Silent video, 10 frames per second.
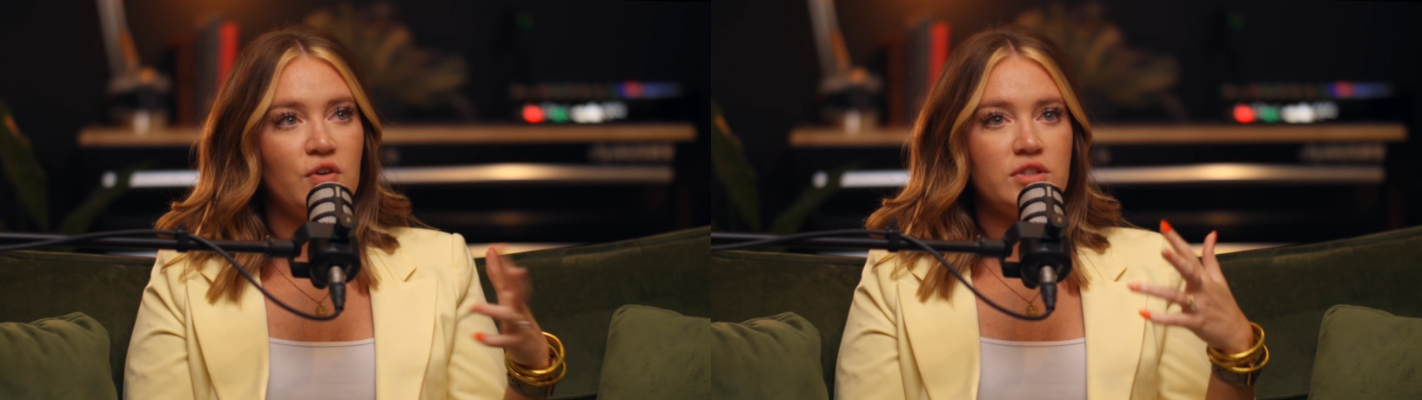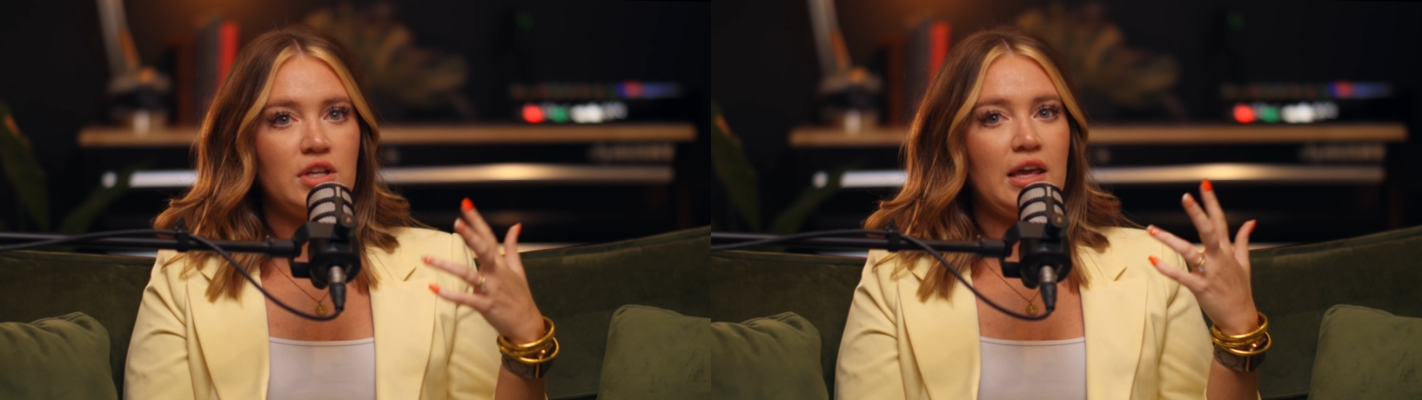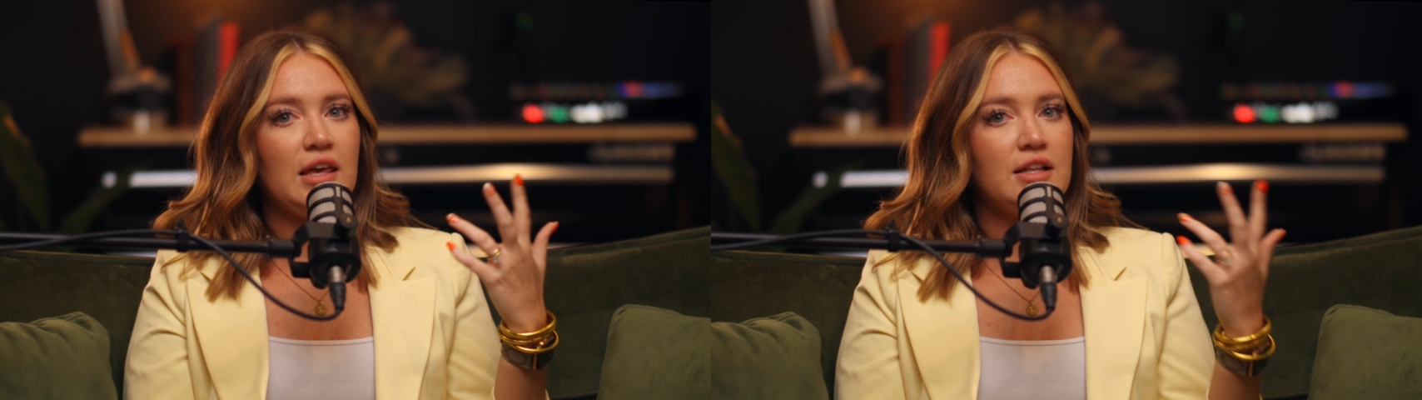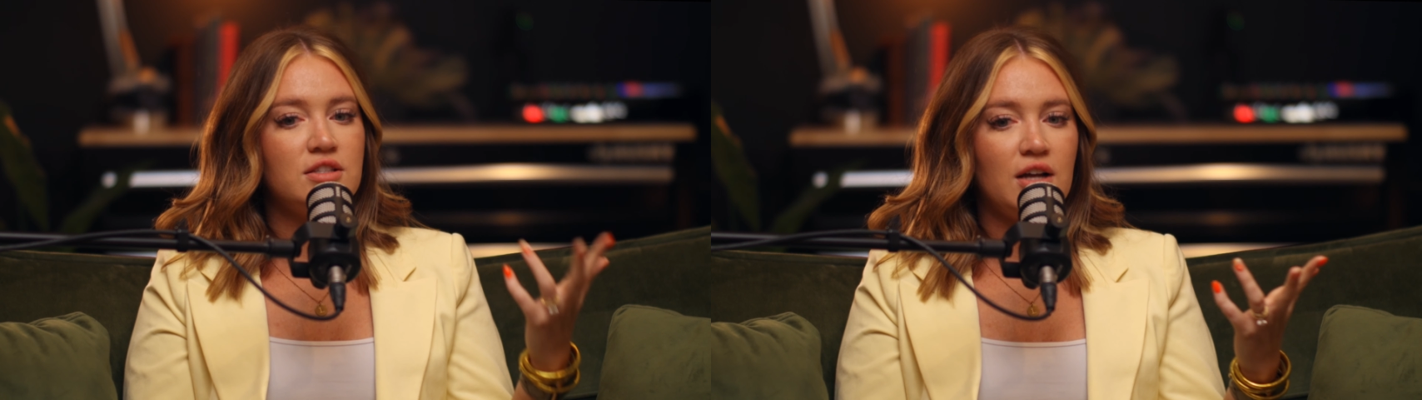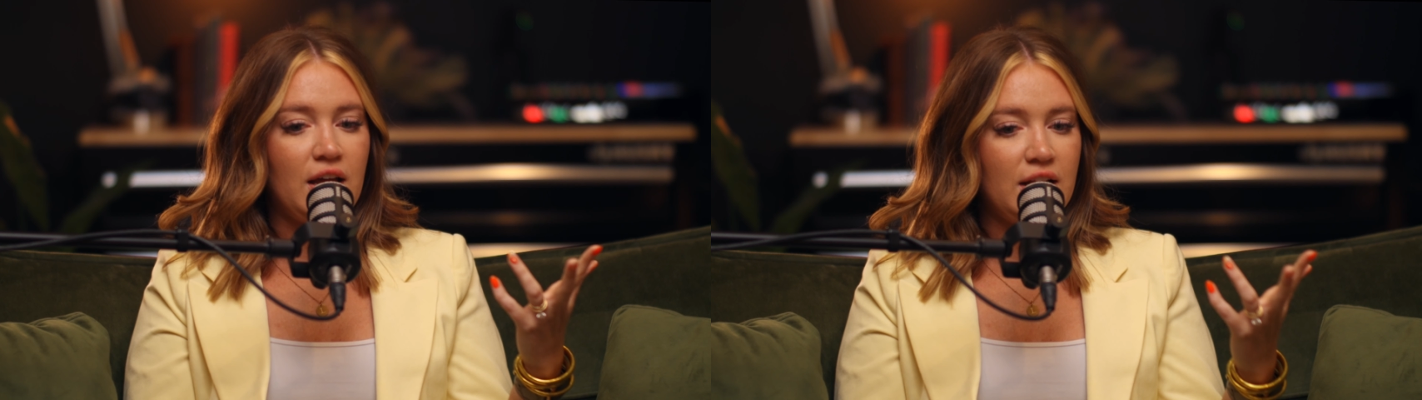It was like,
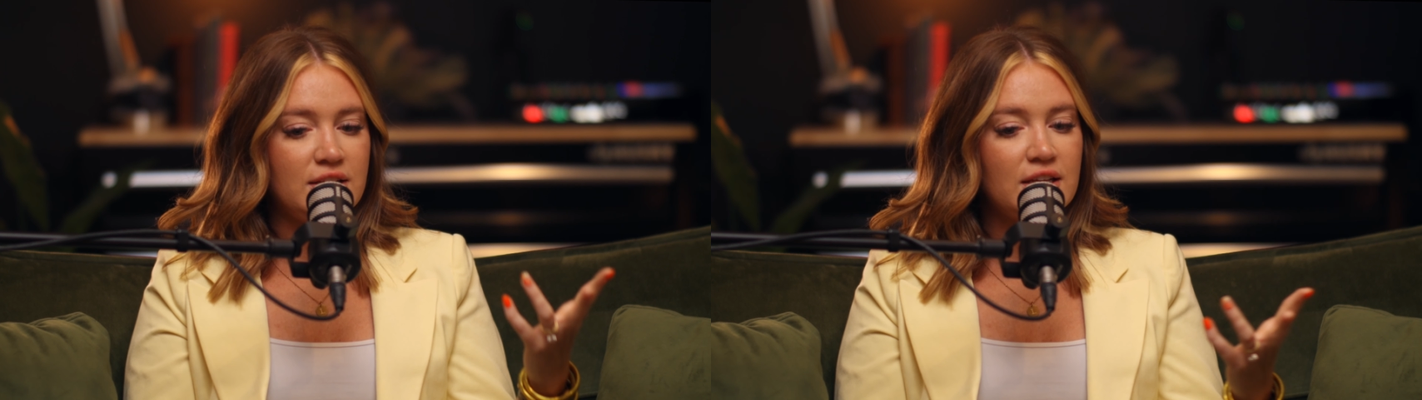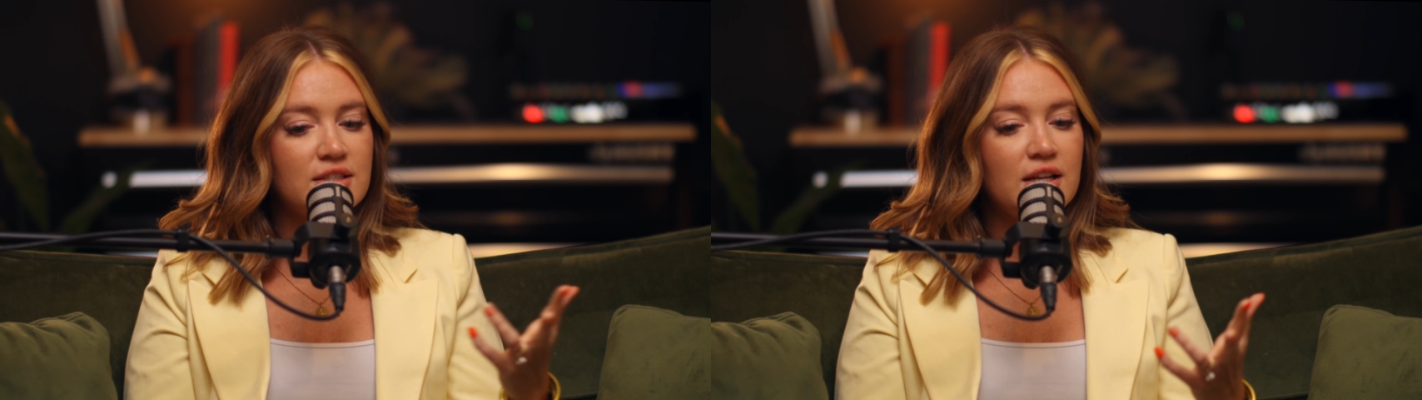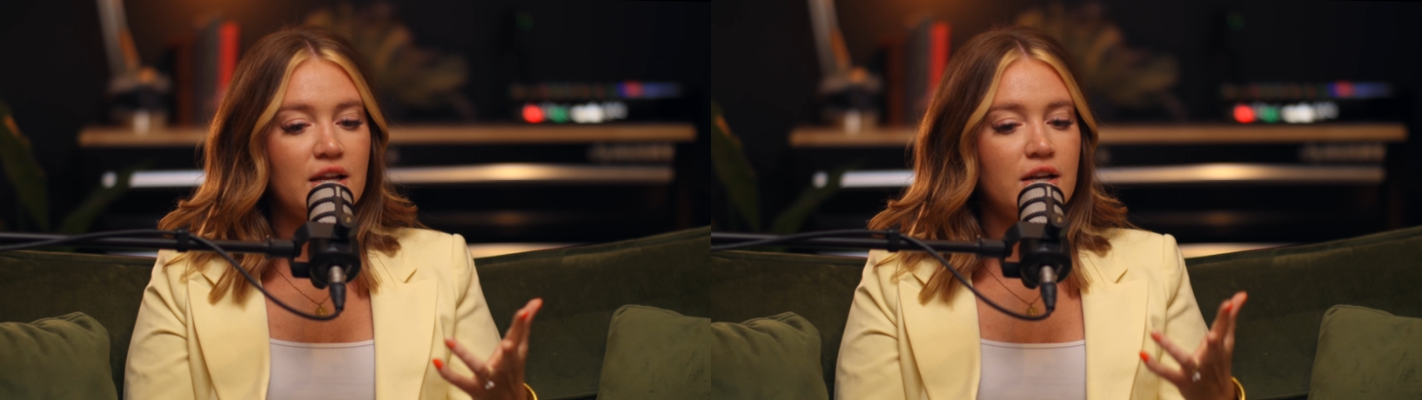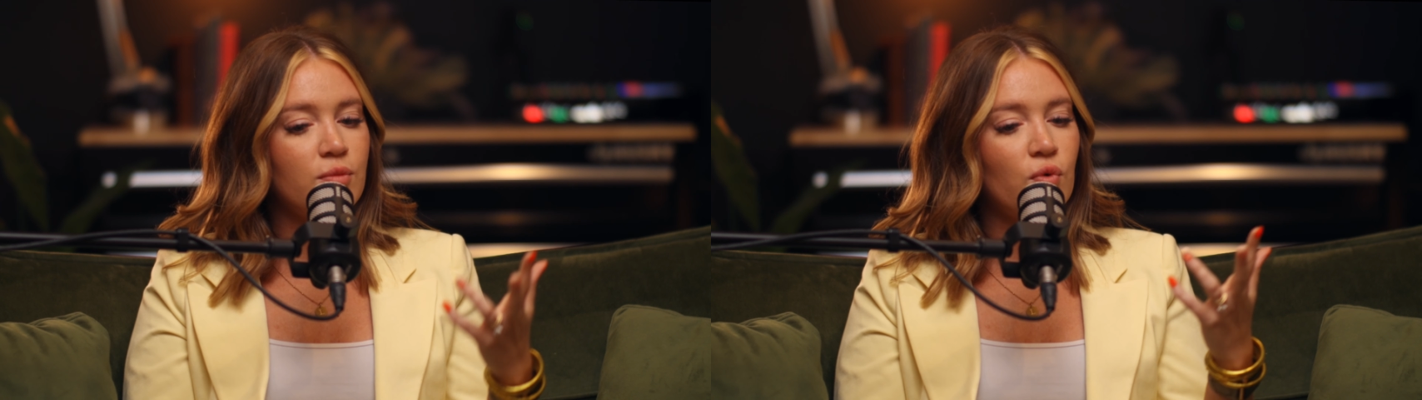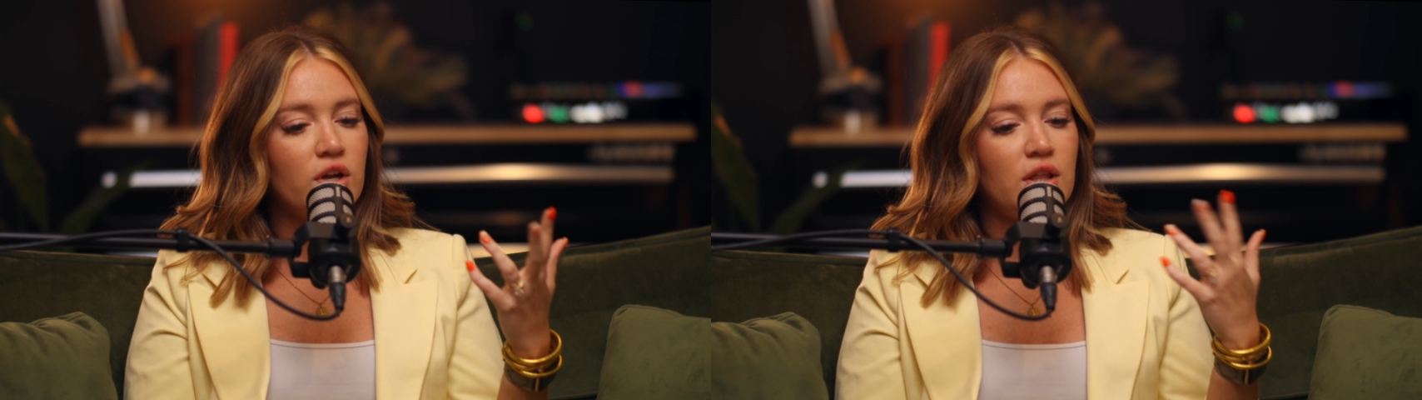it's not a necessity anymore.